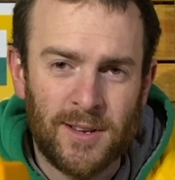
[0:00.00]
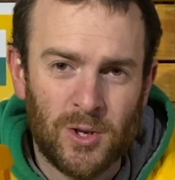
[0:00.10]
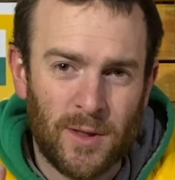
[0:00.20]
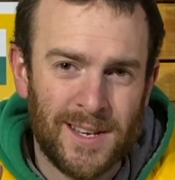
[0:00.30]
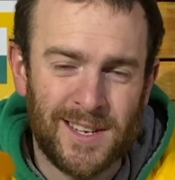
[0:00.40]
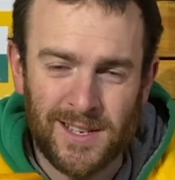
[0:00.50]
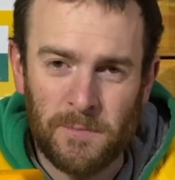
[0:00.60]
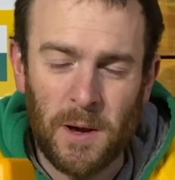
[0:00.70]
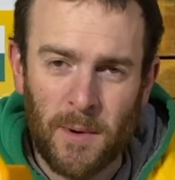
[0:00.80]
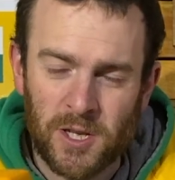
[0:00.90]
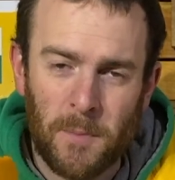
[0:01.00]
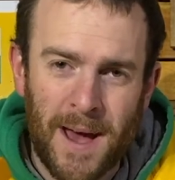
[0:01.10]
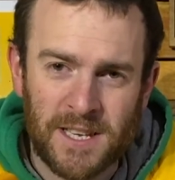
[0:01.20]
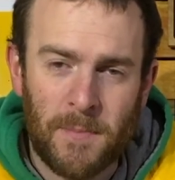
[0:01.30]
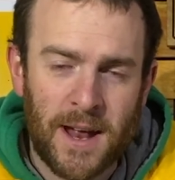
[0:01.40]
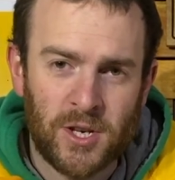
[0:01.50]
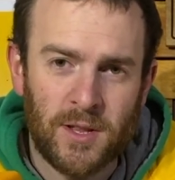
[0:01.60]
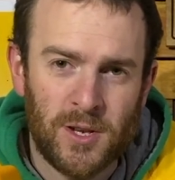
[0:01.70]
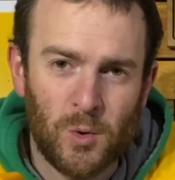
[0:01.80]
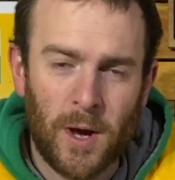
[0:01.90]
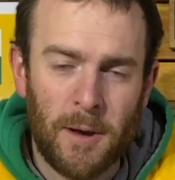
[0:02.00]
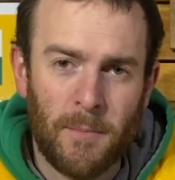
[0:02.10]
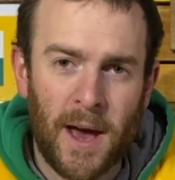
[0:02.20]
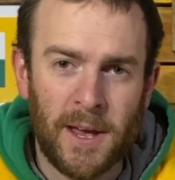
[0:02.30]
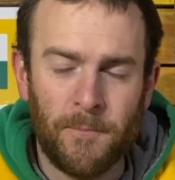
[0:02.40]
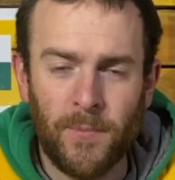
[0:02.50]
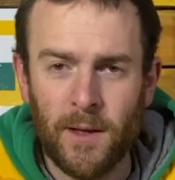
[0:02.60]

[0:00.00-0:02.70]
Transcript: so this is pretty much the best battery that you can buy.